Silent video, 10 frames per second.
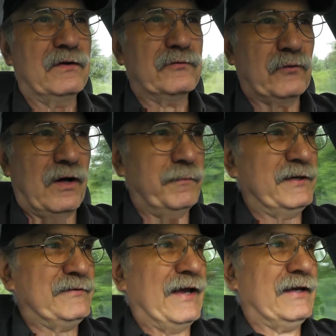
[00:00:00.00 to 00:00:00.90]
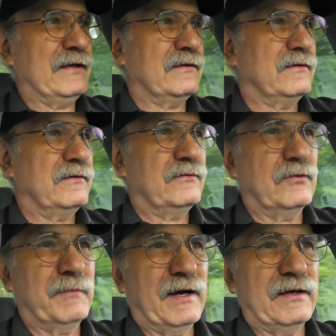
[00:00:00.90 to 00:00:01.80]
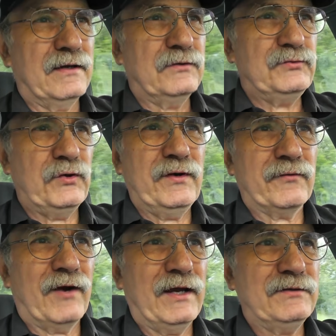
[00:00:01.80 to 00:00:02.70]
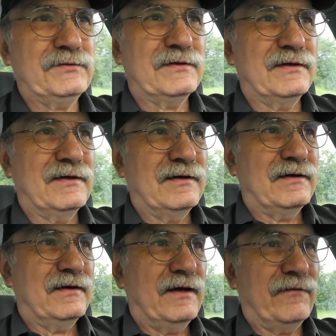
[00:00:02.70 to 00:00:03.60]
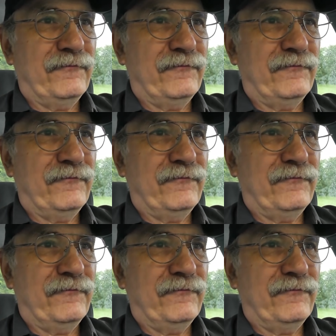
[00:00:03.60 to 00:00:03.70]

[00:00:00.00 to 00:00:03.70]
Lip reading: So I'll be taking it to my shooting range and